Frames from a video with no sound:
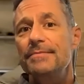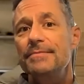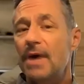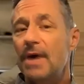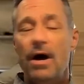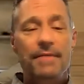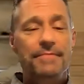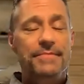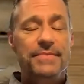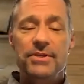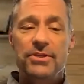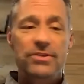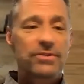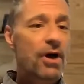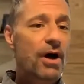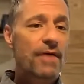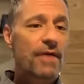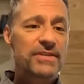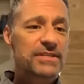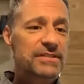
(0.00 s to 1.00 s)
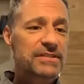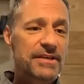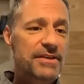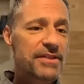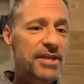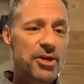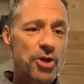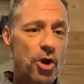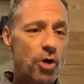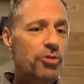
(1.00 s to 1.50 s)
uh, obviously
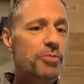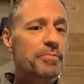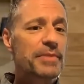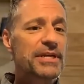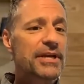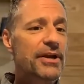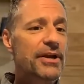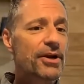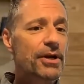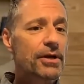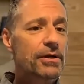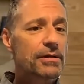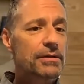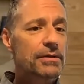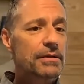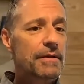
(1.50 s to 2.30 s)
they know the material,